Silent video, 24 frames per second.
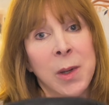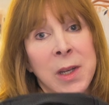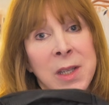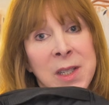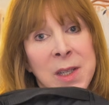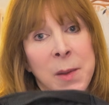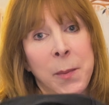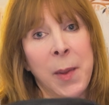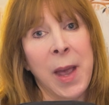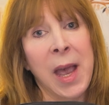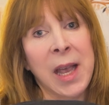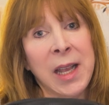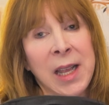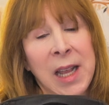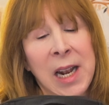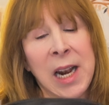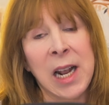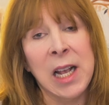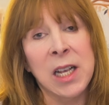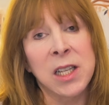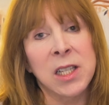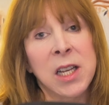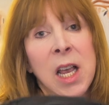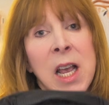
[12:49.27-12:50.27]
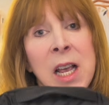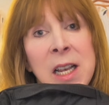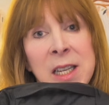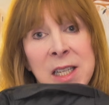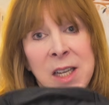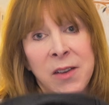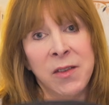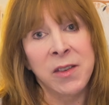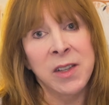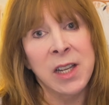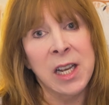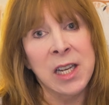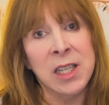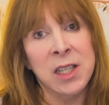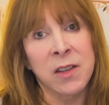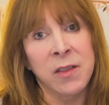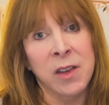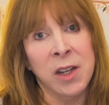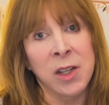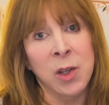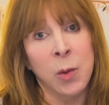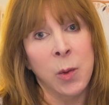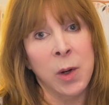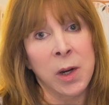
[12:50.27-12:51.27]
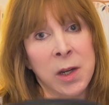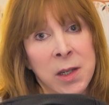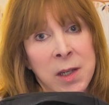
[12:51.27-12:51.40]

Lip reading: is the bag that has 7 days of underwear,